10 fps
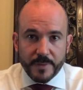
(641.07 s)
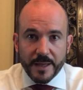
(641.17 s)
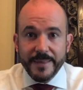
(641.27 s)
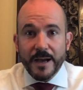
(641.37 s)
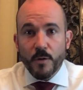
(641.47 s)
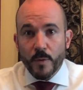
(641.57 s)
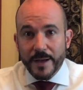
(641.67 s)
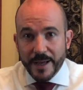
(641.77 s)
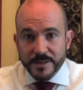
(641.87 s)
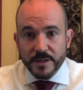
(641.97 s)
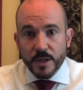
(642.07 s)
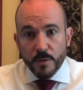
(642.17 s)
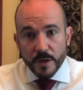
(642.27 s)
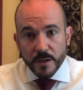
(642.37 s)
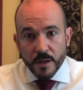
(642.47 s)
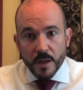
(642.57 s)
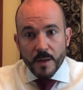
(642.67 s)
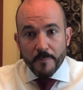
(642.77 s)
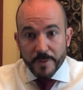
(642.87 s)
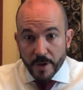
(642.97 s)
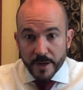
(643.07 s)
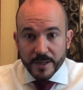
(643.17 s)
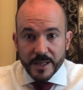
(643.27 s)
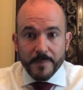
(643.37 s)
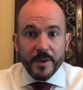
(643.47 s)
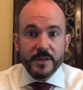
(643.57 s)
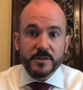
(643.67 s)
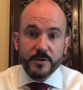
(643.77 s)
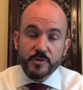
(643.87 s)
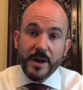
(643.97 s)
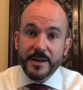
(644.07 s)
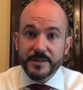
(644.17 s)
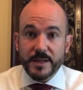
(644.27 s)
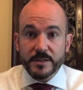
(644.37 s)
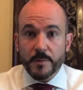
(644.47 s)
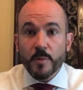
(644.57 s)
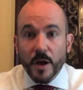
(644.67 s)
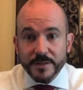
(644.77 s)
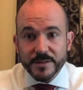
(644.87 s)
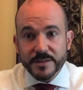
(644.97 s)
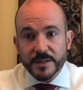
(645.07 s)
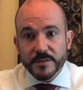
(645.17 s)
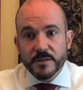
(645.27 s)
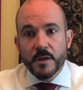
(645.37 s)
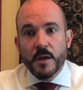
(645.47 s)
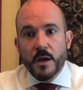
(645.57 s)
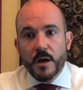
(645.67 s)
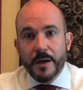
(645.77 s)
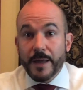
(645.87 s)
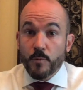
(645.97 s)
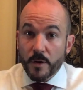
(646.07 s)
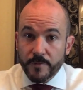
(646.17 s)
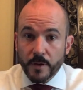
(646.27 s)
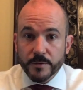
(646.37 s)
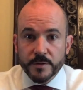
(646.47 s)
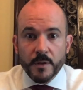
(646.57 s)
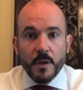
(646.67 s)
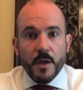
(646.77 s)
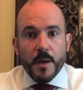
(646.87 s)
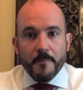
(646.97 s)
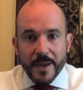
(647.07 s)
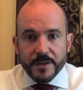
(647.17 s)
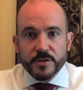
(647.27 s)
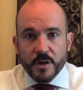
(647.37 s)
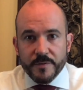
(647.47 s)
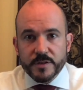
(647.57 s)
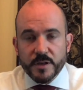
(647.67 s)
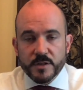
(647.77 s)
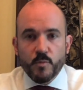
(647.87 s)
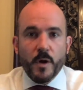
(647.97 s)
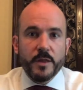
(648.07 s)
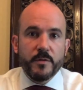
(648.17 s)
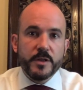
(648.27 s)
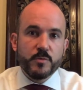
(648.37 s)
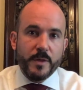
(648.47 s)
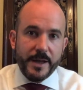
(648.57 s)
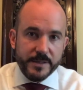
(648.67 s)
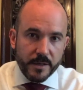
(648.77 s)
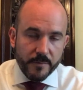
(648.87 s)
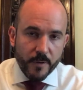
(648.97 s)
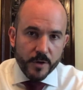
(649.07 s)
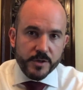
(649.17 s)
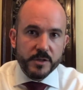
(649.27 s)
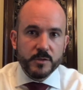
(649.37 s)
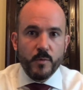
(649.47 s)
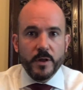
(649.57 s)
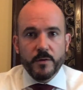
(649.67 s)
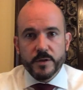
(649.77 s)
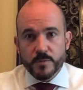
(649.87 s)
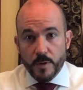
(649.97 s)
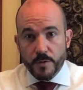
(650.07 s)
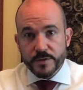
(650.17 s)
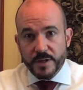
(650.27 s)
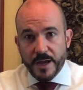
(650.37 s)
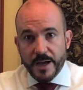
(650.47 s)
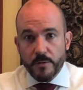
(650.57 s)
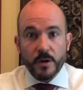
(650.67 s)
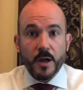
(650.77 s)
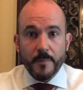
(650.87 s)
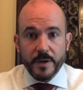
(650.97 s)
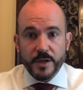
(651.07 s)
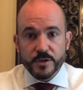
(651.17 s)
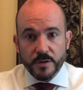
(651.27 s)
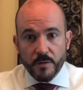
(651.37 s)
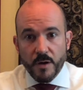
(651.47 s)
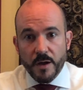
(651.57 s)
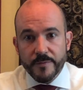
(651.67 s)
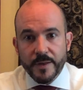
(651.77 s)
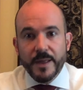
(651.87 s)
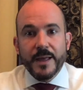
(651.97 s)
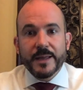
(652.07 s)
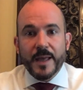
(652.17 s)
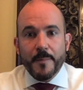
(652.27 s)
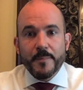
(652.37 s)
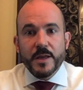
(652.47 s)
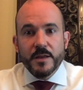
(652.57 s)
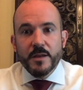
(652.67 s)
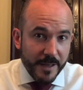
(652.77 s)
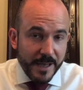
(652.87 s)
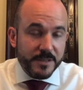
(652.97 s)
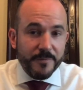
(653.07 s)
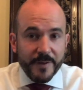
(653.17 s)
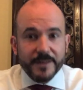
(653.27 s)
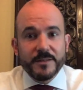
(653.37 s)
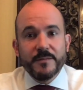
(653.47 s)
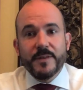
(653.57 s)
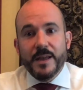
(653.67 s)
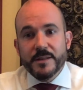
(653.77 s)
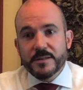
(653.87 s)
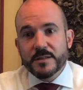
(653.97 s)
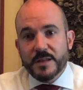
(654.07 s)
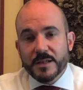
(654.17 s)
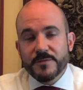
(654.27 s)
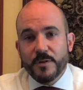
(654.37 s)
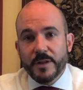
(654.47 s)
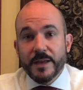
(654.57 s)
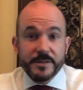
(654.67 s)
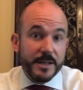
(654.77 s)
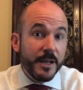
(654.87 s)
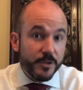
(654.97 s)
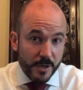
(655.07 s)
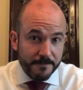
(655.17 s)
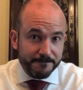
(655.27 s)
Now, when executed methodically based on tried and tested processes and workflows, managed services, whether it's with IT Convergence, whether it's with OCI or a combination thereof, can be as effective and successful as a ninja.